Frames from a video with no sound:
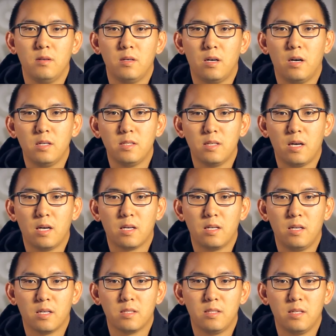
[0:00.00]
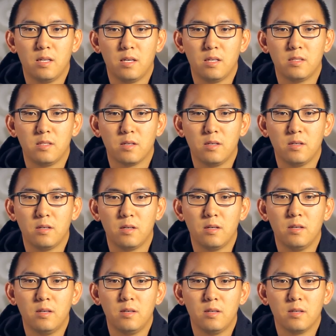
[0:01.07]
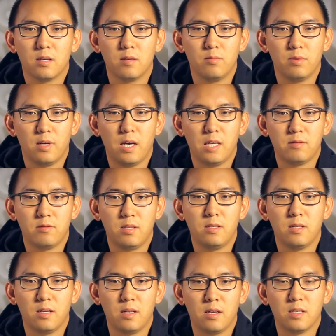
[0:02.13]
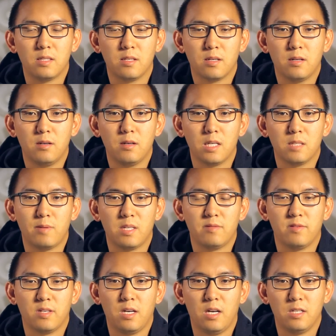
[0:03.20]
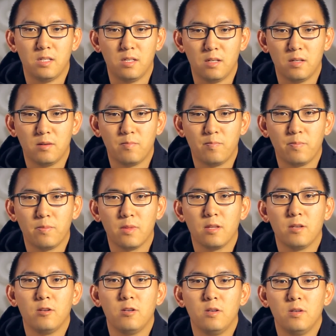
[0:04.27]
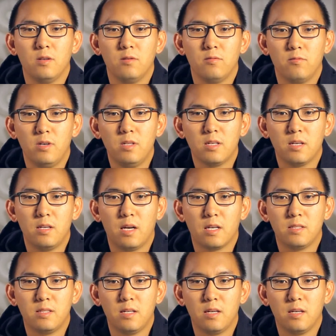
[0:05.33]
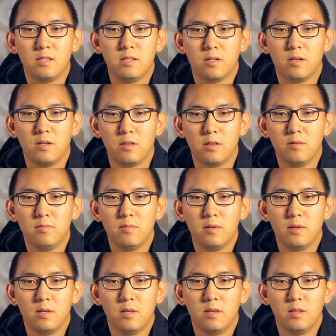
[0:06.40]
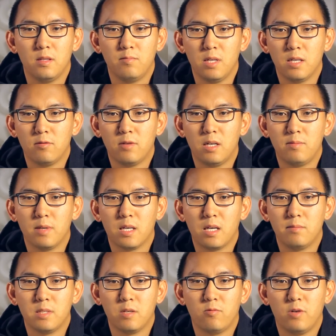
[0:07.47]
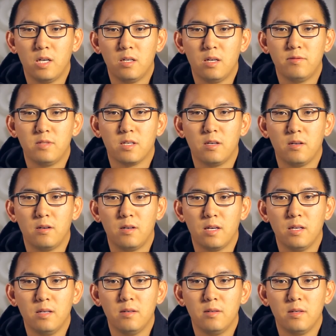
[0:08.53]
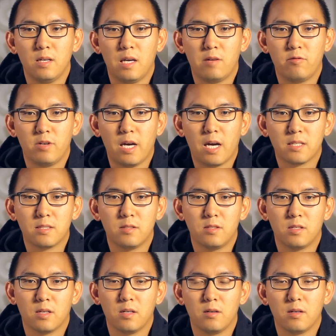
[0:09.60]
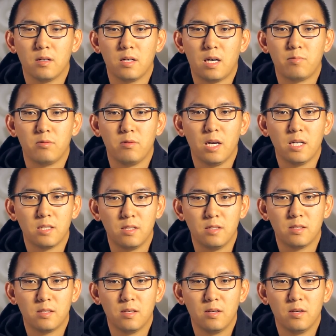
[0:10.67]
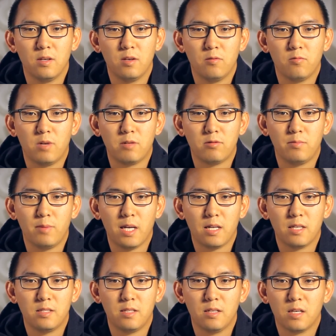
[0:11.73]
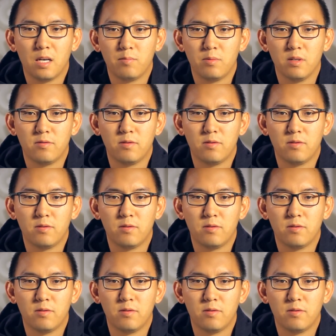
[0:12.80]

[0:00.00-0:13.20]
R T I Connext D D S Secure complies with the D D S security specification. With Connext D D S Secure, the middleware becomes aware of security and reacts to security operations while remaining decoupled